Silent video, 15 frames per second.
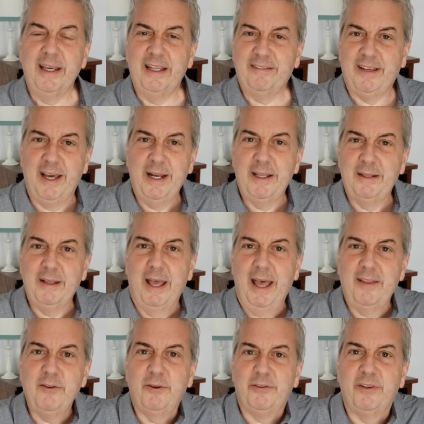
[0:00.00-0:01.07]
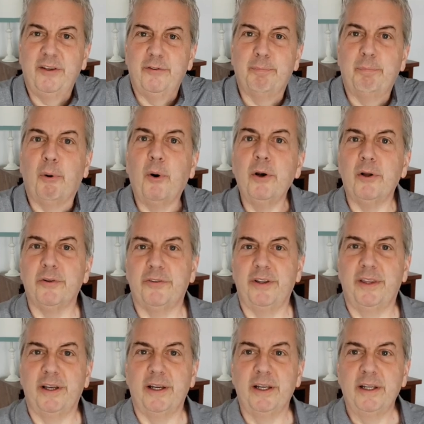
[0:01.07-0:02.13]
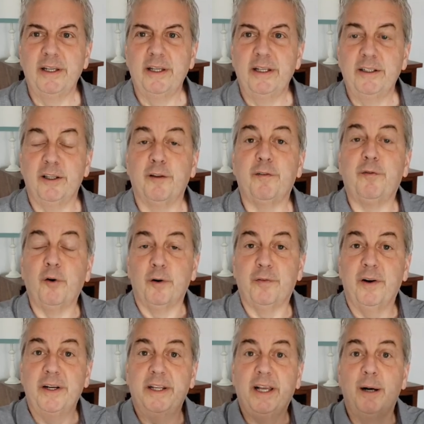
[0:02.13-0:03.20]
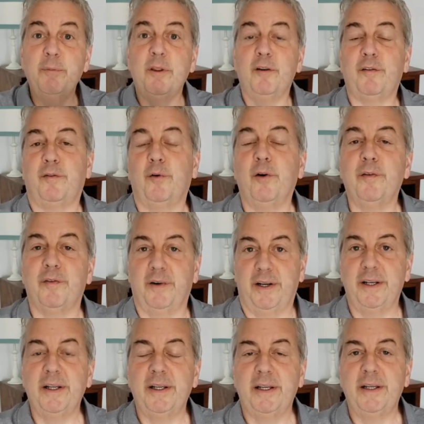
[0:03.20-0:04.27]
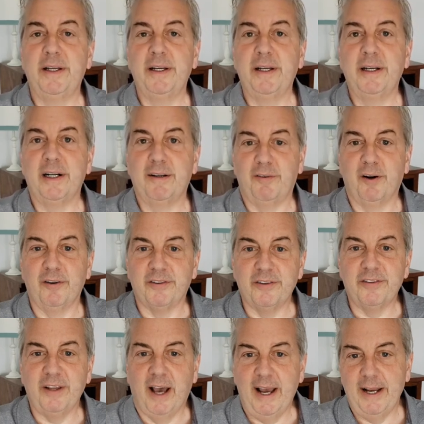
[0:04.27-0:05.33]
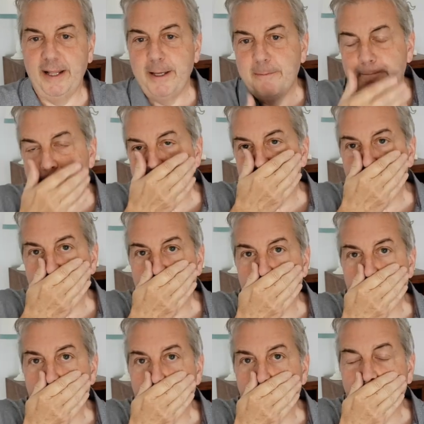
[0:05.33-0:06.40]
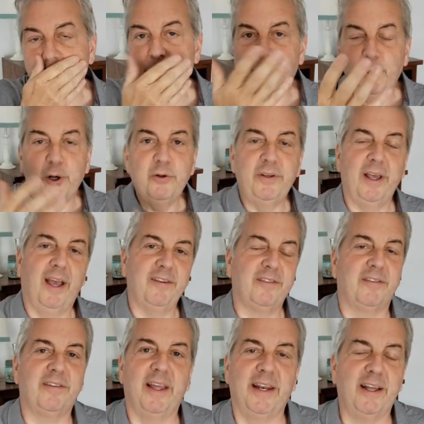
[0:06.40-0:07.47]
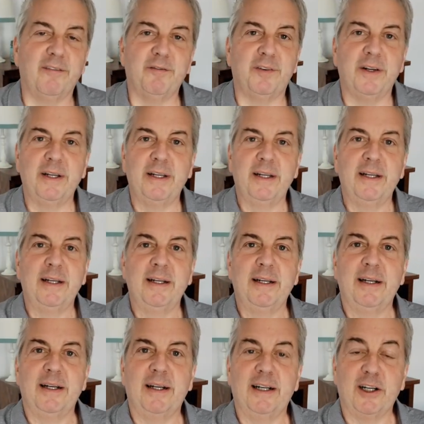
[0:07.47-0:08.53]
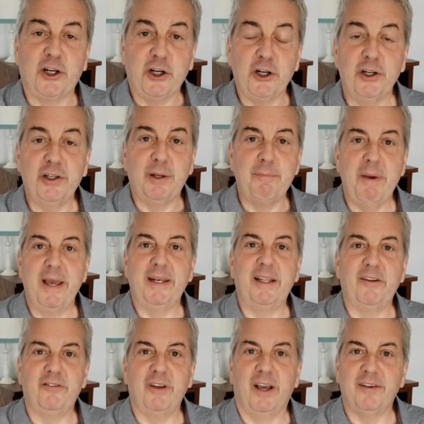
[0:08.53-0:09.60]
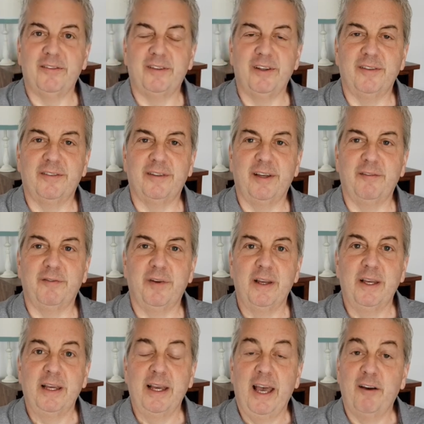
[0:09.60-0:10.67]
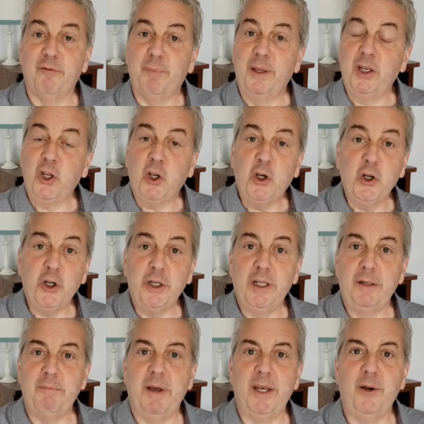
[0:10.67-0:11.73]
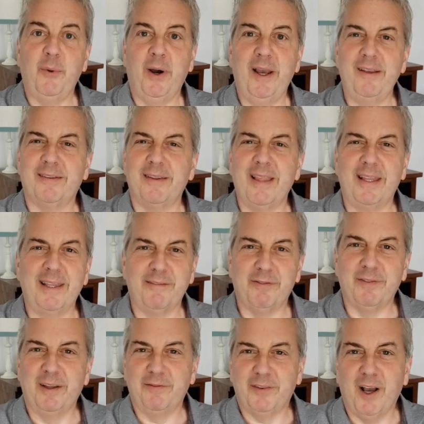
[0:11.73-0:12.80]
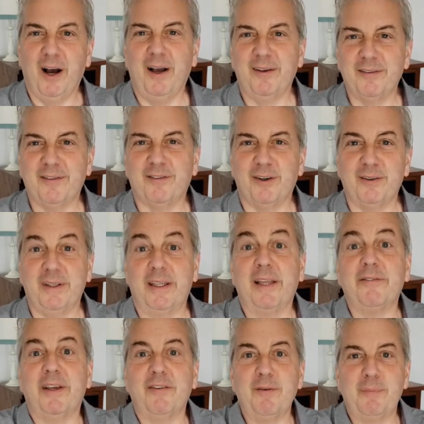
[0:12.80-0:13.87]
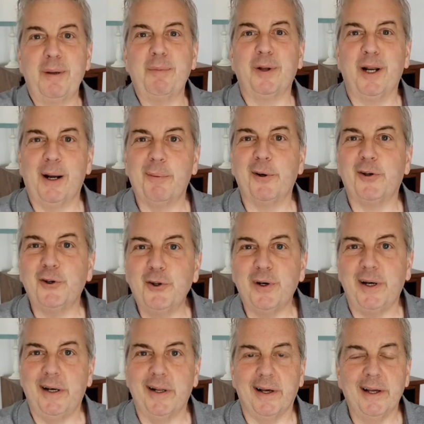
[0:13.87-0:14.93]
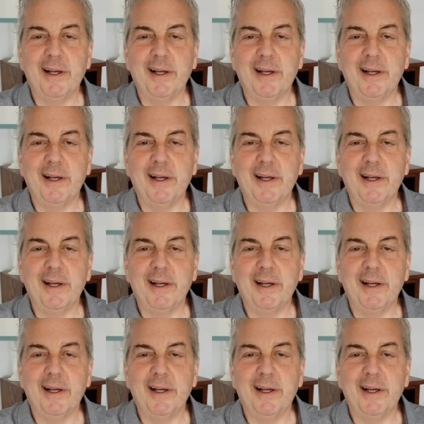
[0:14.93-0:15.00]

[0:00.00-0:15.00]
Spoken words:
it's kind of had those things boil come to the forefront of our society. The protests that have occurred demanding justice have been good in many ways, and then they've given people an opportunity